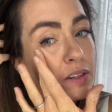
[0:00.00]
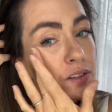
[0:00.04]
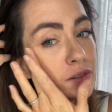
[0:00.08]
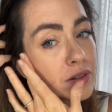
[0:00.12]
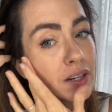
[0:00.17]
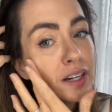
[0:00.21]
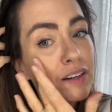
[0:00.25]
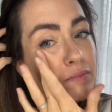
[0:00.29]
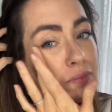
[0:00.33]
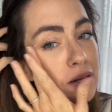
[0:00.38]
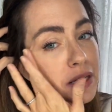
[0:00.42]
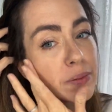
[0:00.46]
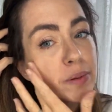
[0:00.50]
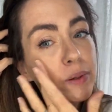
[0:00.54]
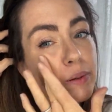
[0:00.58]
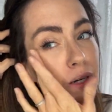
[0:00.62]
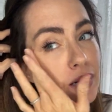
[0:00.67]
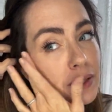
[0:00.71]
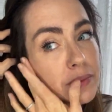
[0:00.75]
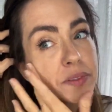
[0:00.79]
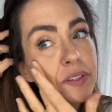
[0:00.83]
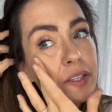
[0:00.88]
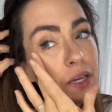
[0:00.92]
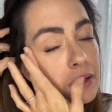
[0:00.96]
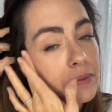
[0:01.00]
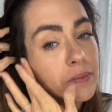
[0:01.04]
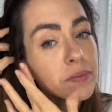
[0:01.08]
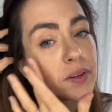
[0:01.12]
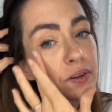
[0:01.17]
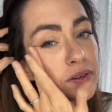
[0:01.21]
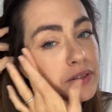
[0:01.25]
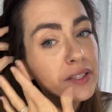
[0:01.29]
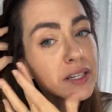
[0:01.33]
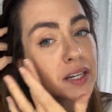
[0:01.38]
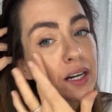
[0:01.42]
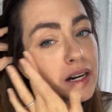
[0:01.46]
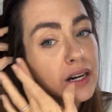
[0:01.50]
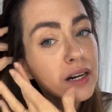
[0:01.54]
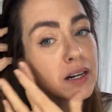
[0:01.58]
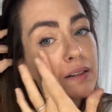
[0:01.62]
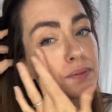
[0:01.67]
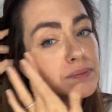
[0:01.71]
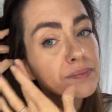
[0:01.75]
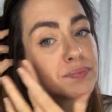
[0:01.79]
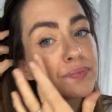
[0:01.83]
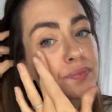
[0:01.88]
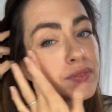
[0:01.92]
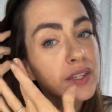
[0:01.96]
Do I have baby wipes? Yep, they're in the
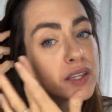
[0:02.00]
car.